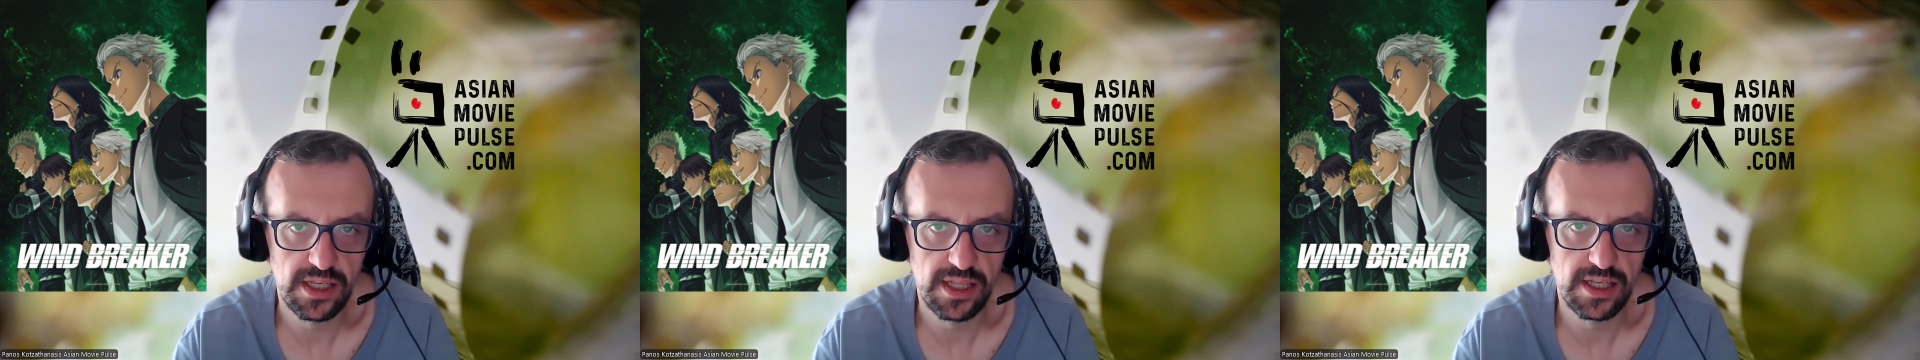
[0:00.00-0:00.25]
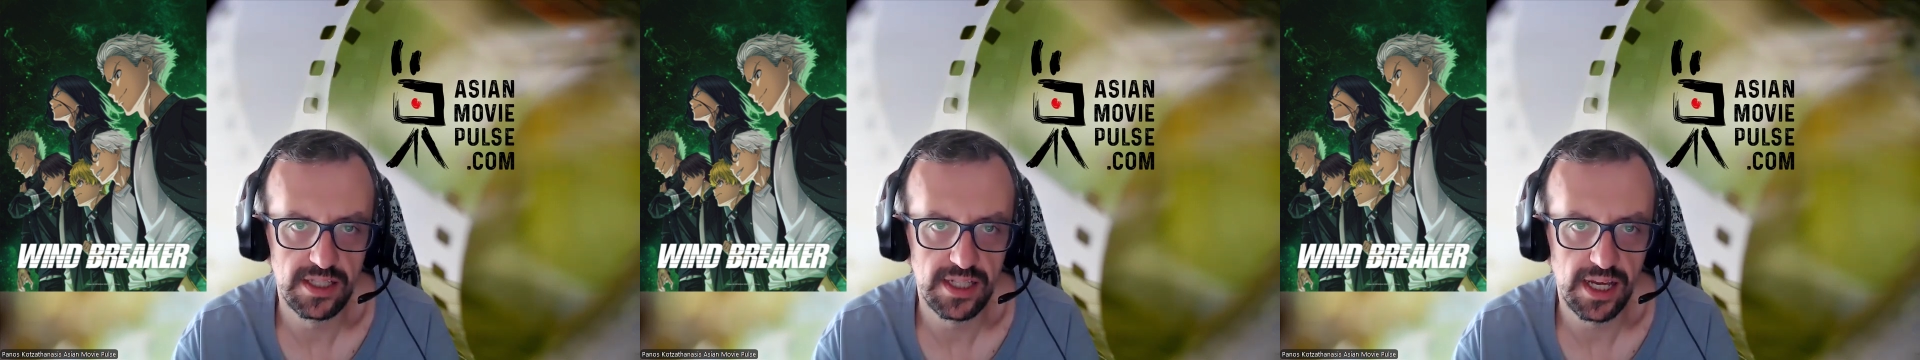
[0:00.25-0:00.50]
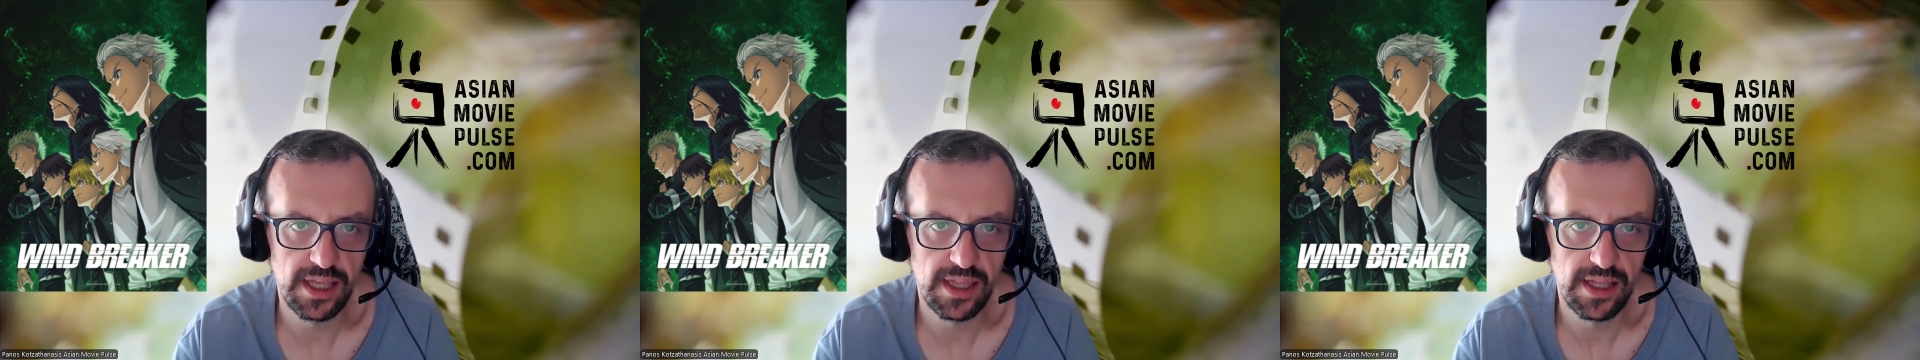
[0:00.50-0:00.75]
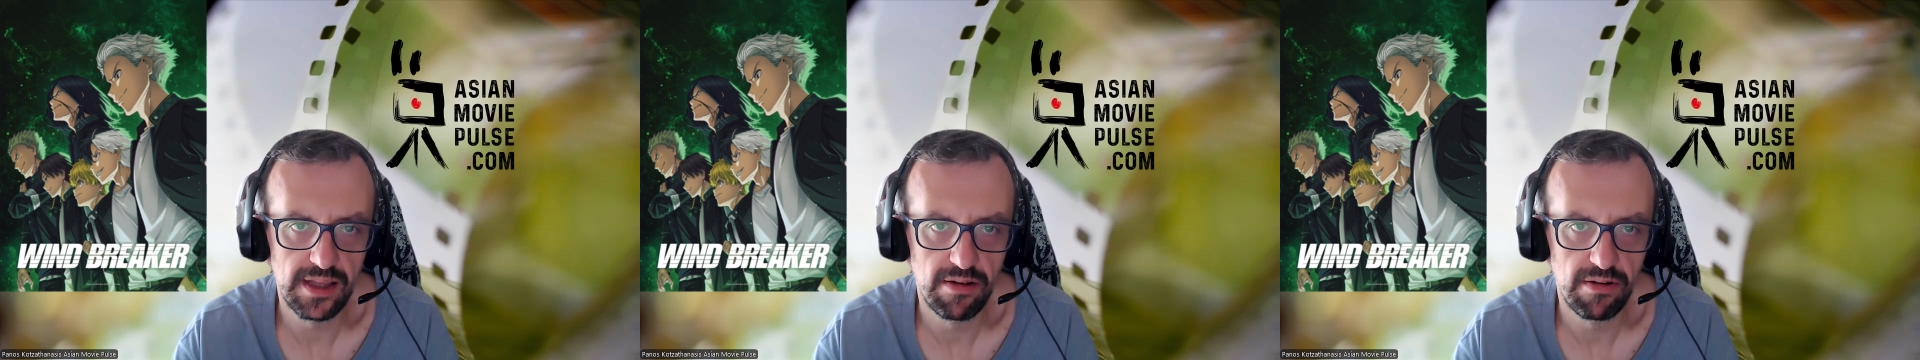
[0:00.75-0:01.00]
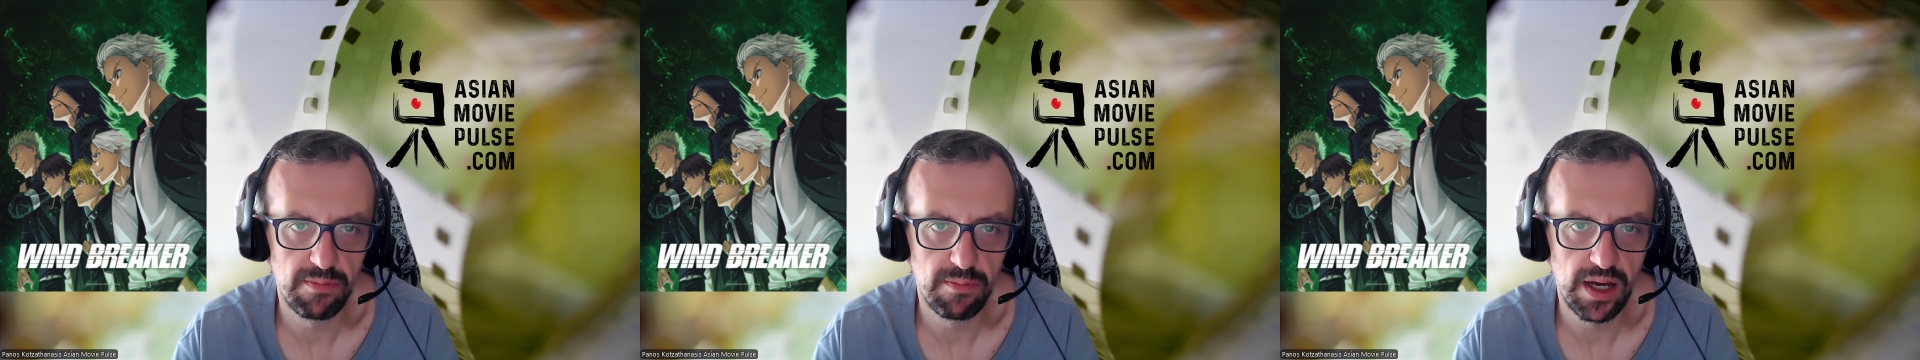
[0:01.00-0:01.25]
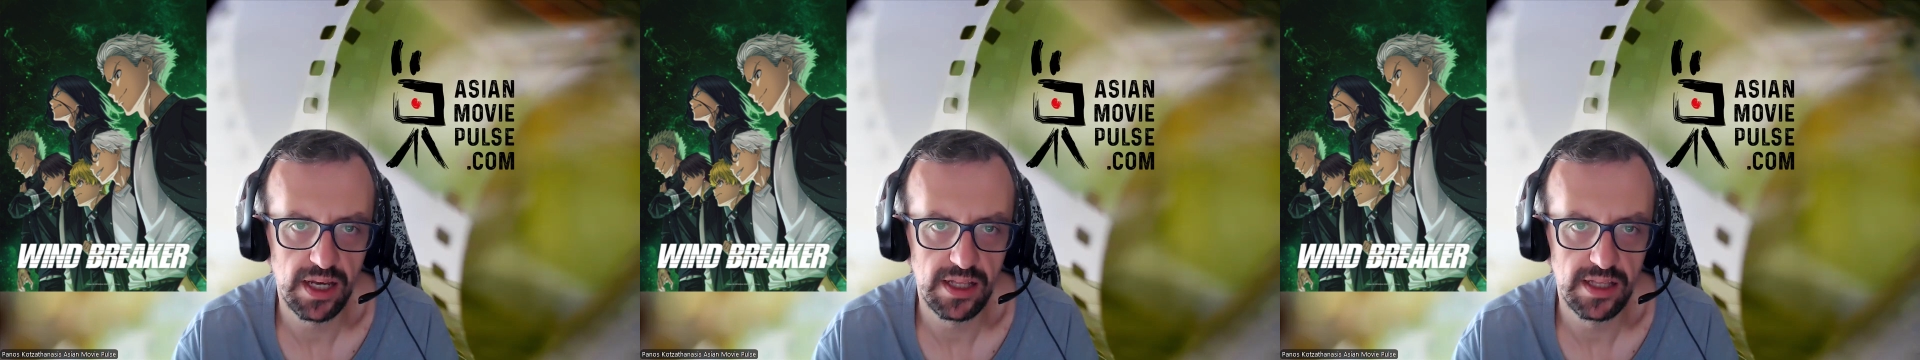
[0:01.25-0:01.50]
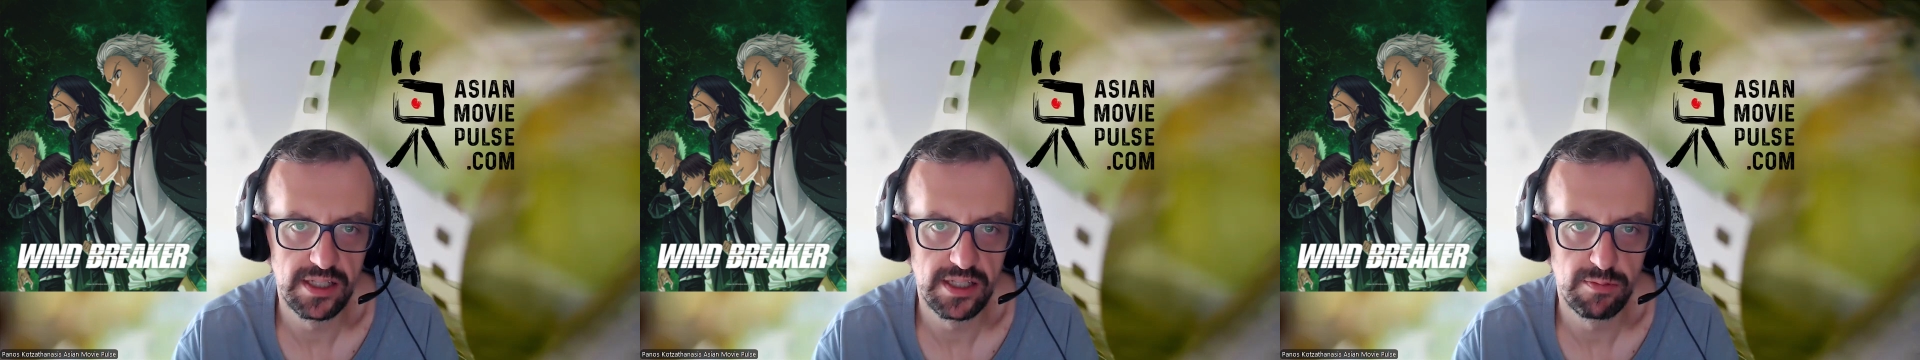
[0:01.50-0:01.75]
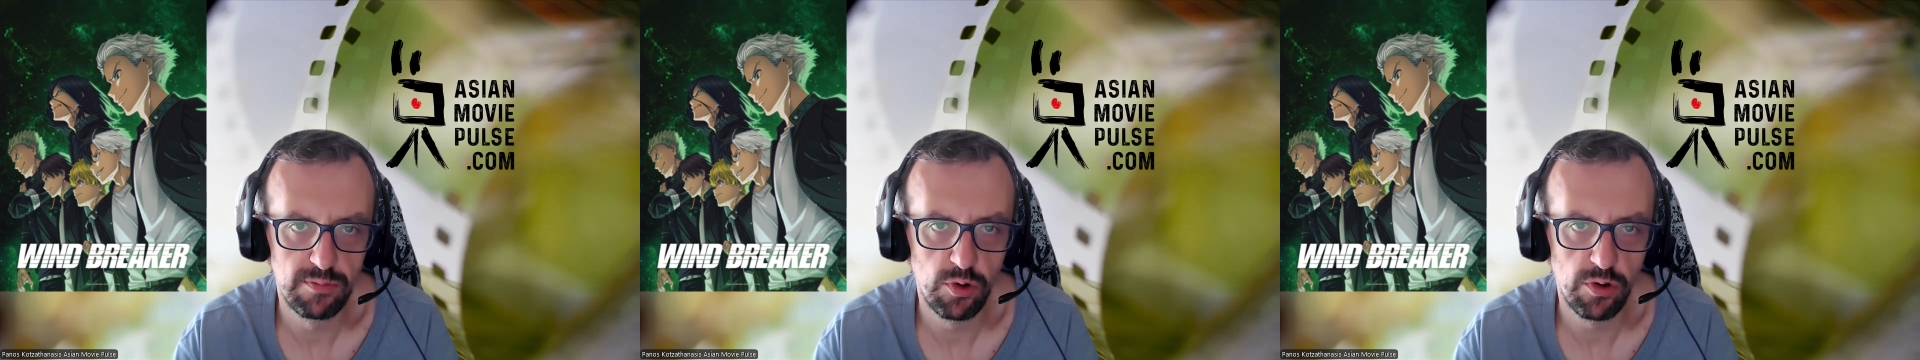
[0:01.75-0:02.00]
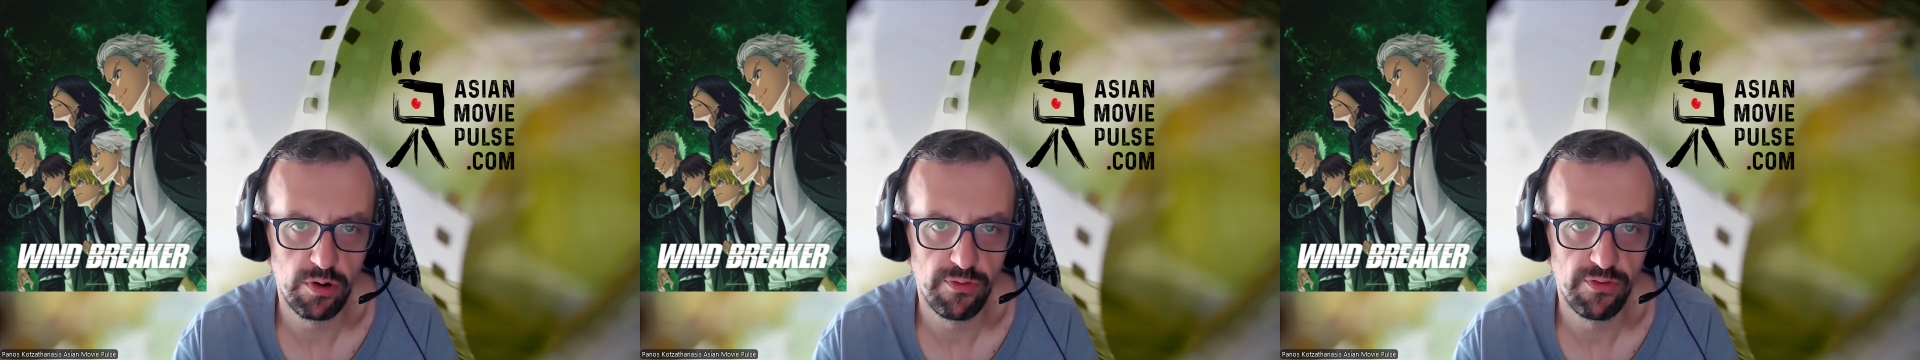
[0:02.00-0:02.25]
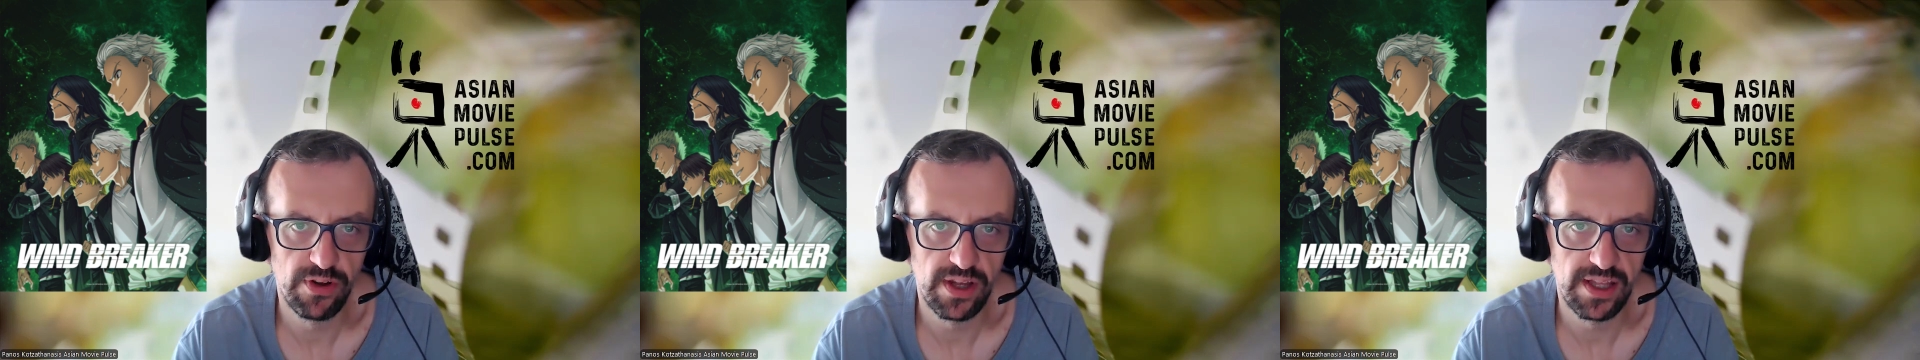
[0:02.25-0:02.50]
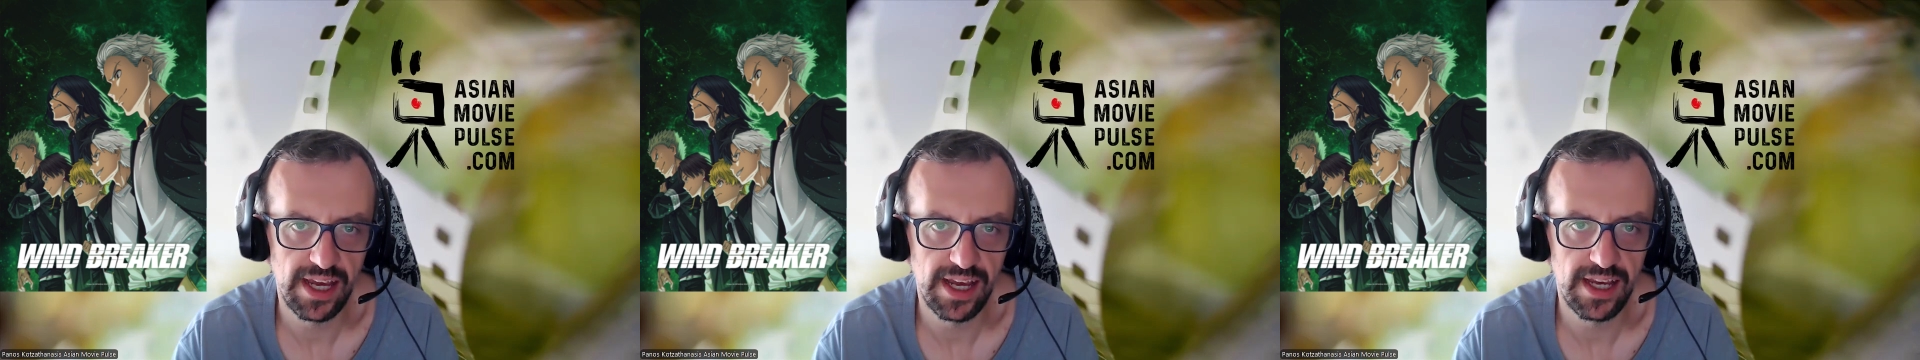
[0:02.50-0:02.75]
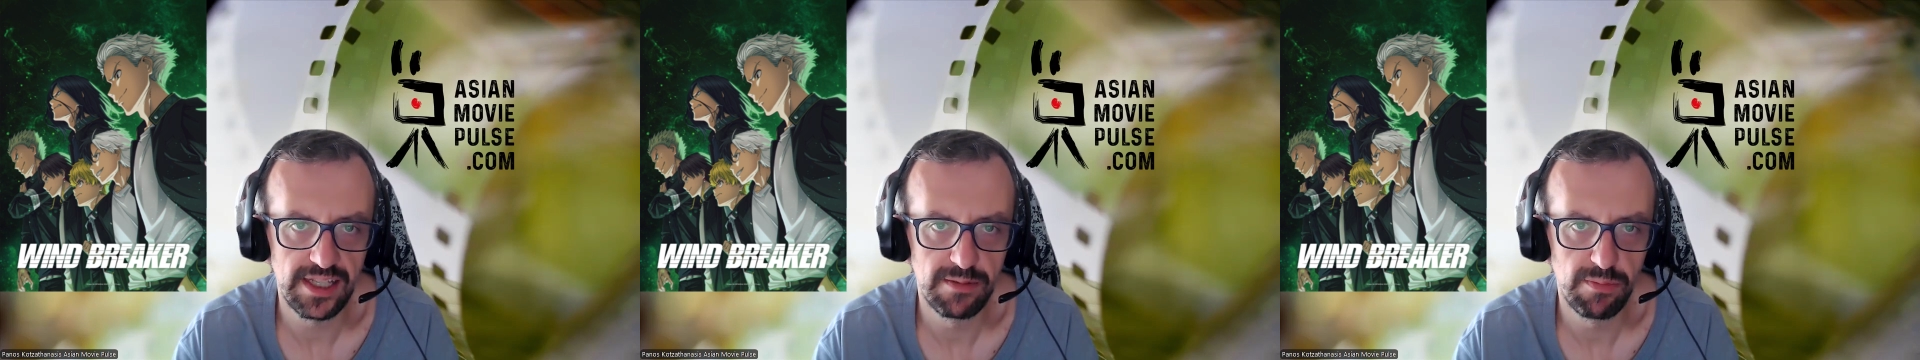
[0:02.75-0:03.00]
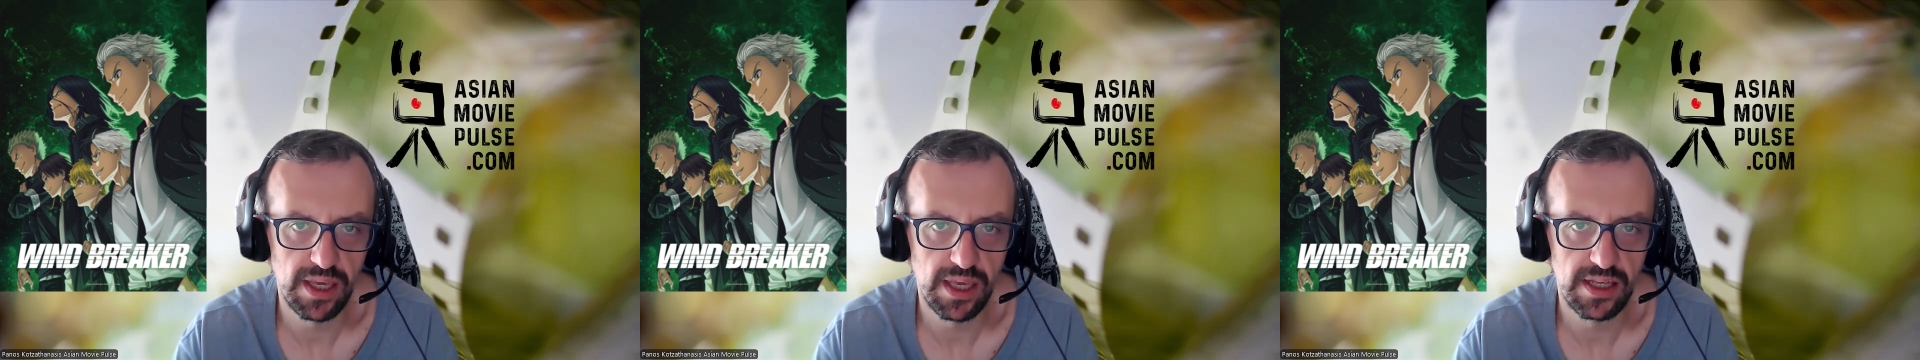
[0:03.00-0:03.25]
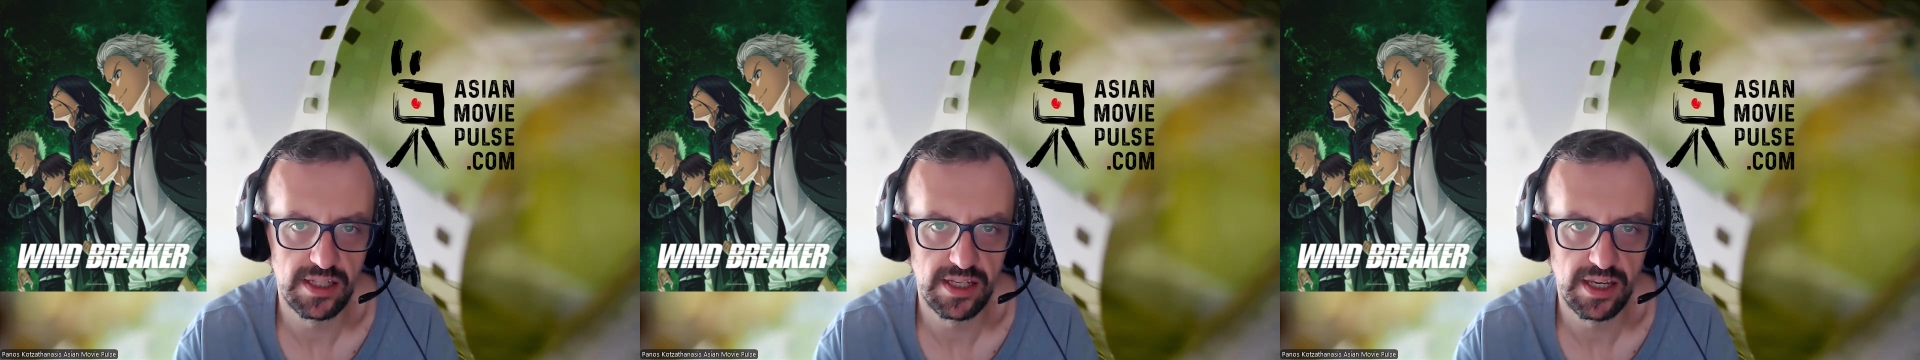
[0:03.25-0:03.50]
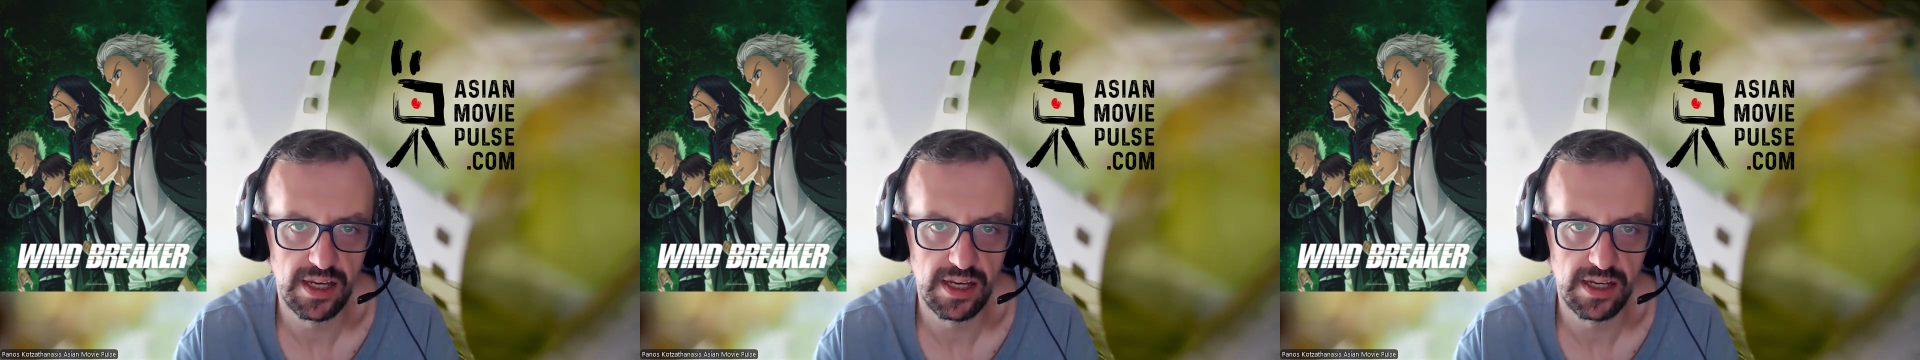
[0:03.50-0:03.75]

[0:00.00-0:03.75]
in a style that reminds more of Takashi Miike's